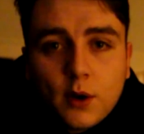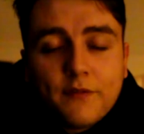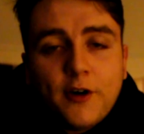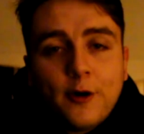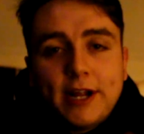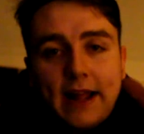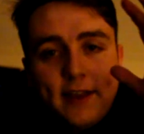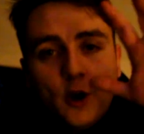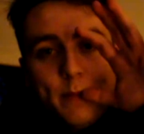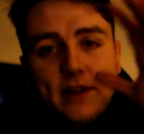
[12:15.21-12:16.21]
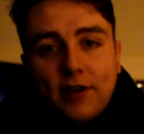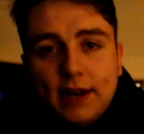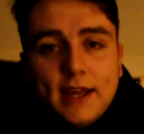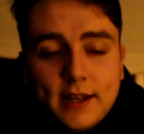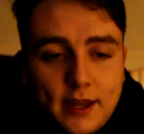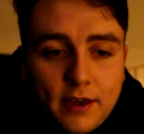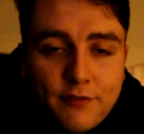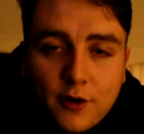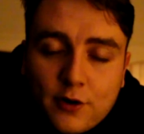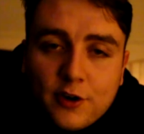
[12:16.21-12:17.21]
Looking forward to getting the new bits I need
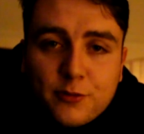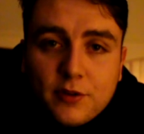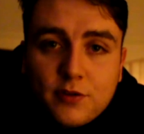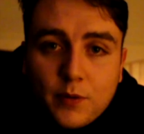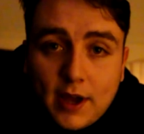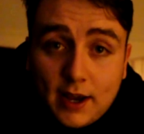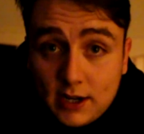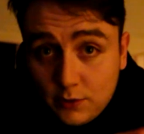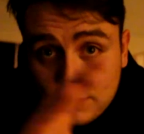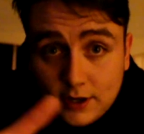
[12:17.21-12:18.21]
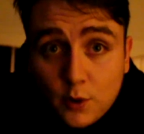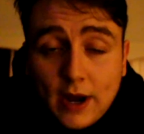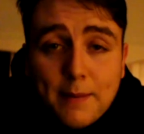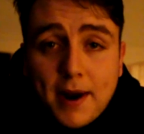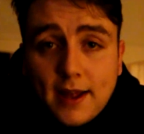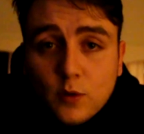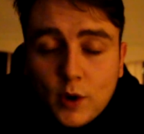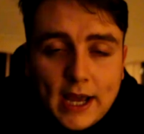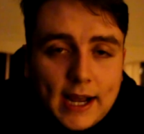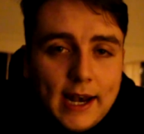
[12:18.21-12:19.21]
for Christmas, including the new camera and the
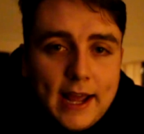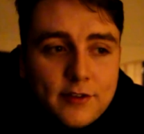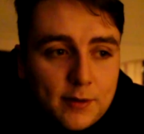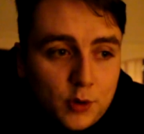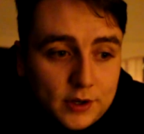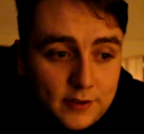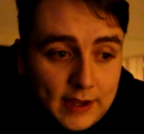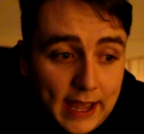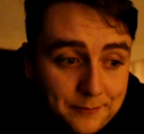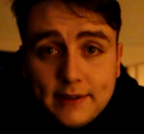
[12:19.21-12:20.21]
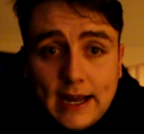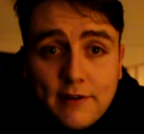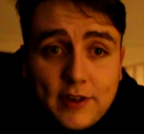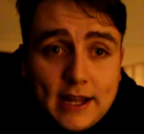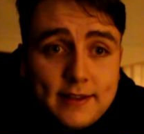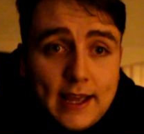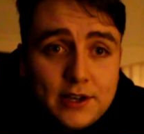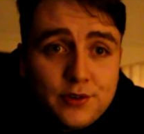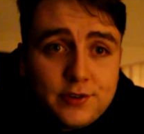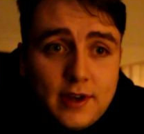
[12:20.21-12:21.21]
wide-angle lens I'm looking to get. And then after that
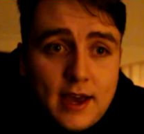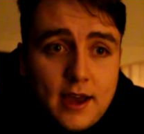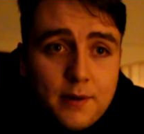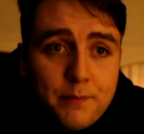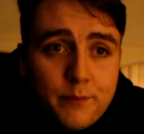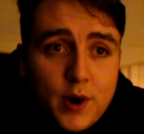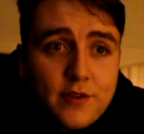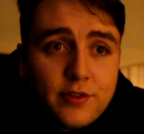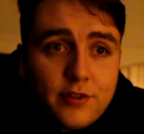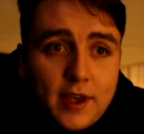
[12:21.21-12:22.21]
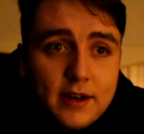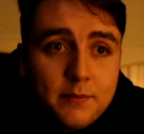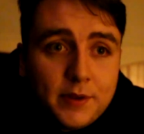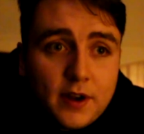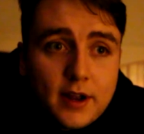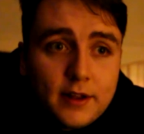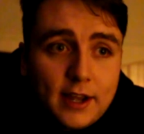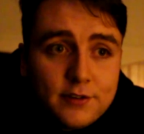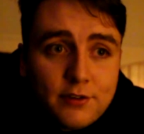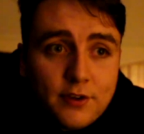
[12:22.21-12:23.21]
then, just presents and material
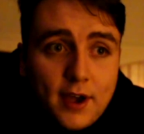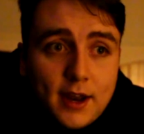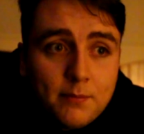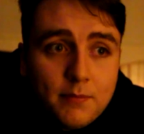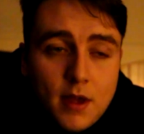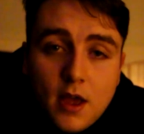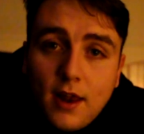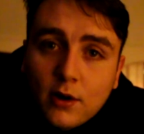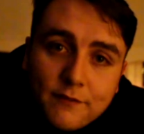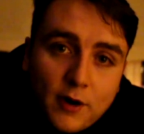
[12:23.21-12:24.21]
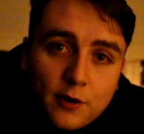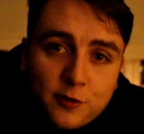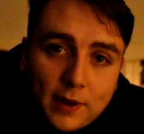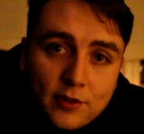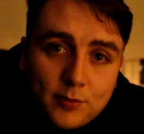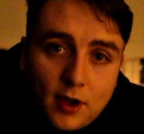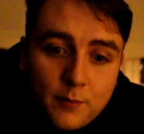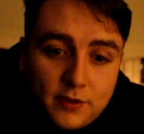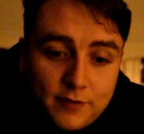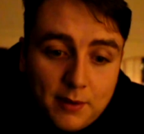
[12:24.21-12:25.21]
things aside, I'm looking forward to spending some time
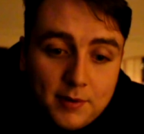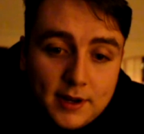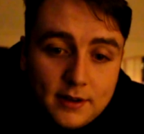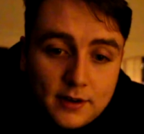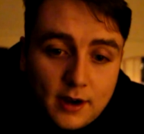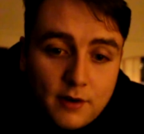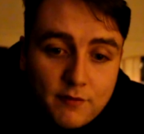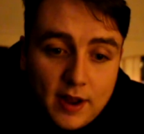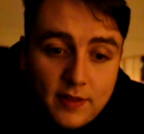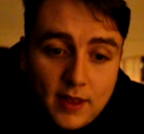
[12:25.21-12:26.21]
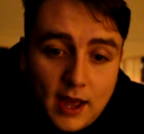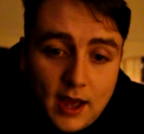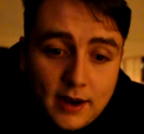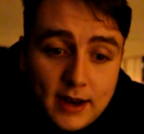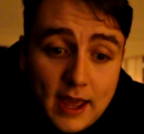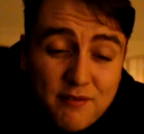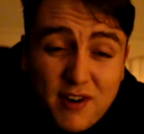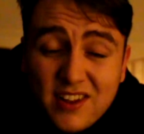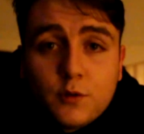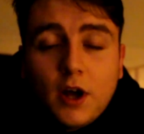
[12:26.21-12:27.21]
with the family, the girlfriend and
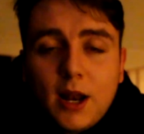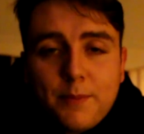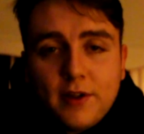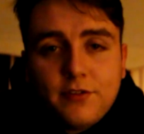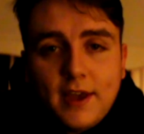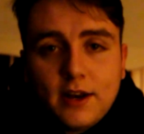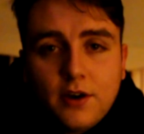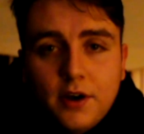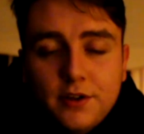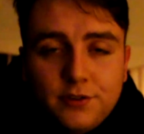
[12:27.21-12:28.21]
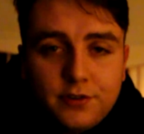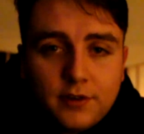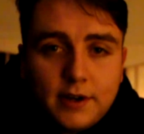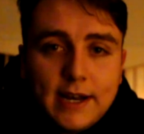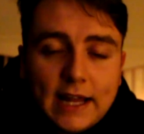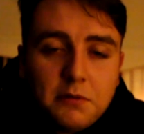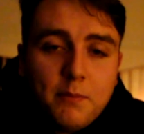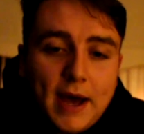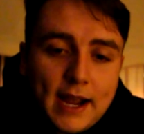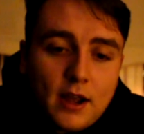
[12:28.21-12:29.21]
friends. So with all that being said, guys, glad to be
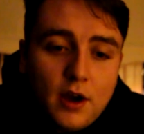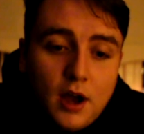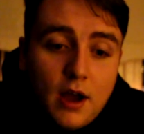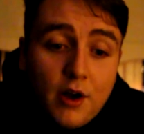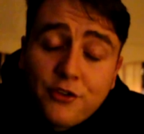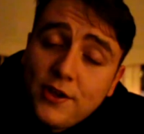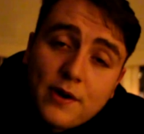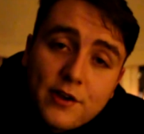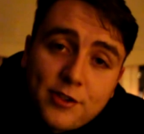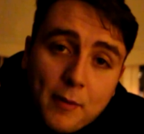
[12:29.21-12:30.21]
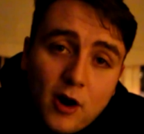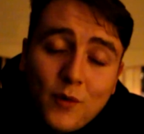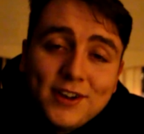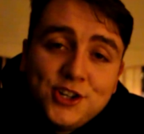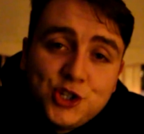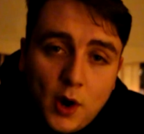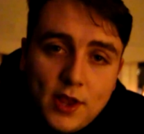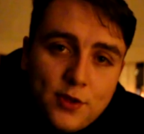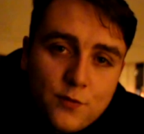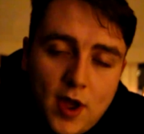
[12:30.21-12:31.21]
back. I'll see you guys tomorrow. Enjoy
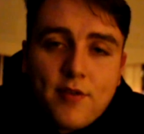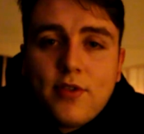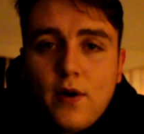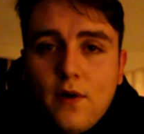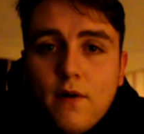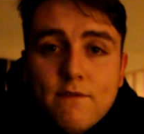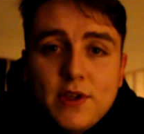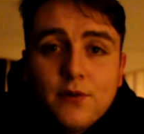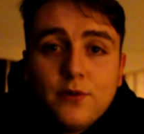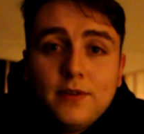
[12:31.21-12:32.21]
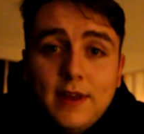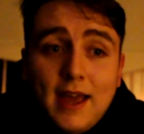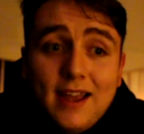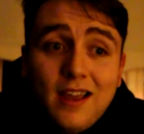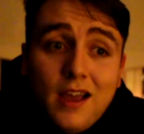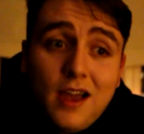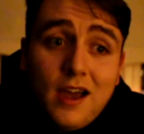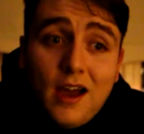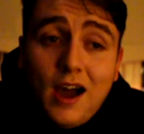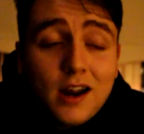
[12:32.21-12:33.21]
the rest of your day.
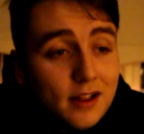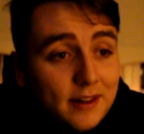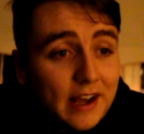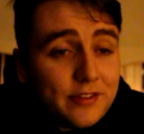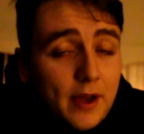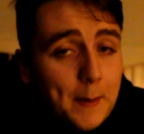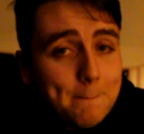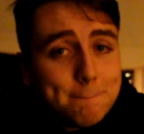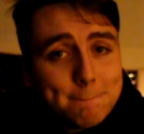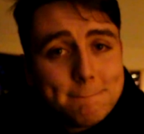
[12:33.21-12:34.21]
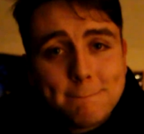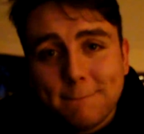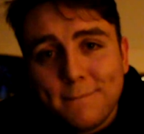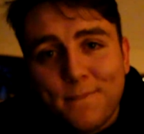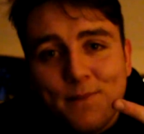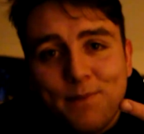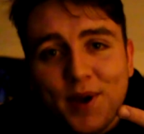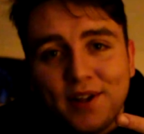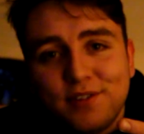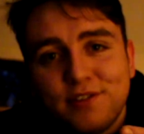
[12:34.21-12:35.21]
And until next time,
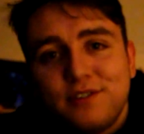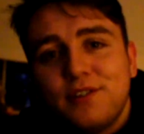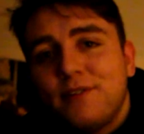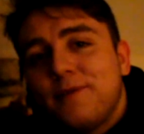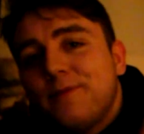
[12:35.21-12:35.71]
peace.